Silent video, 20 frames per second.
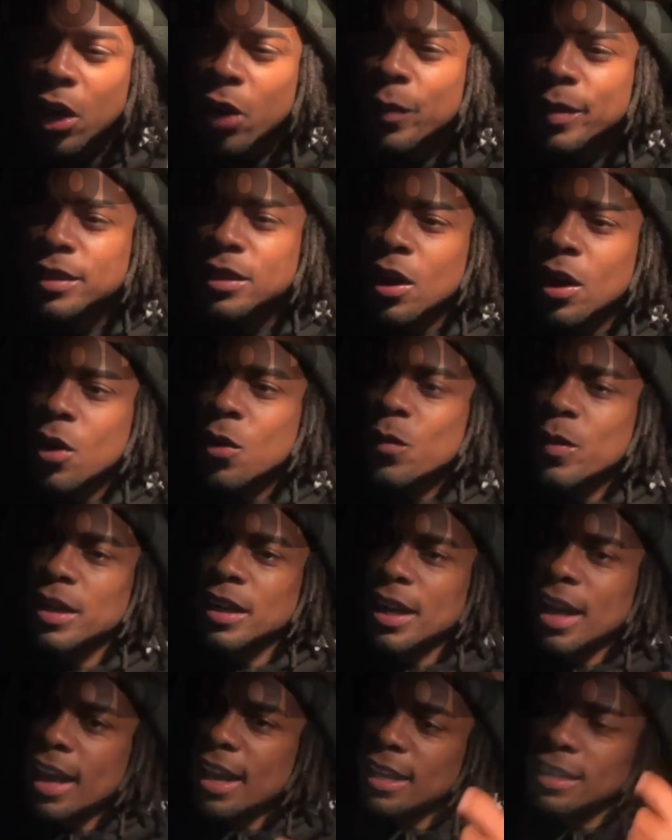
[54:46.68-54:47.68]
Zoe is on
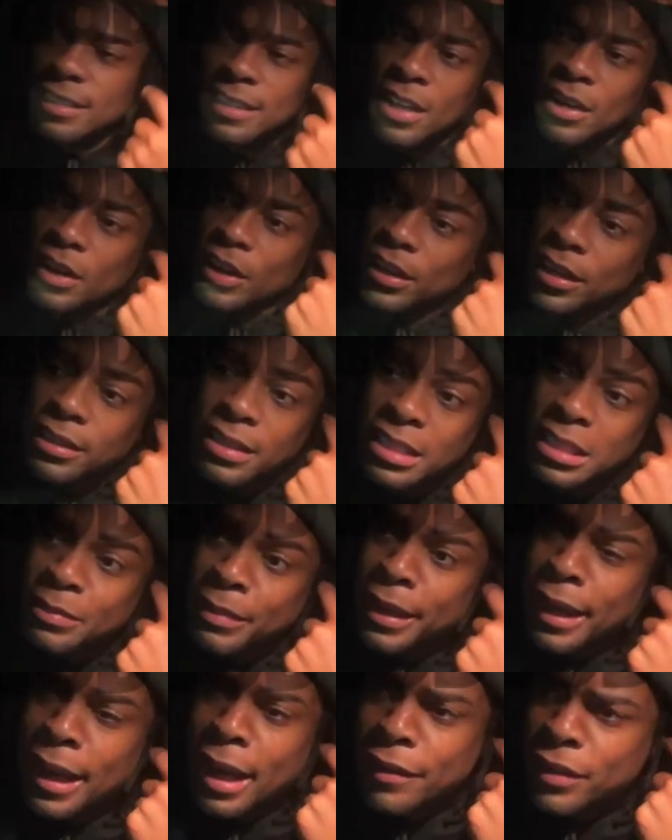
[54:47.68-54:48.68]
one tonight. No, girl, this is
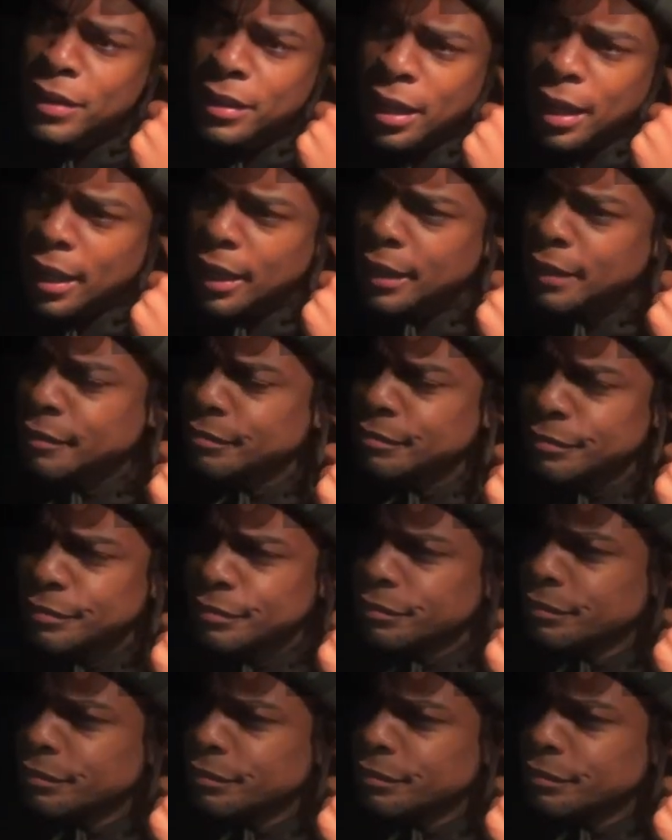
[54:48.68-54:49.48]
me every night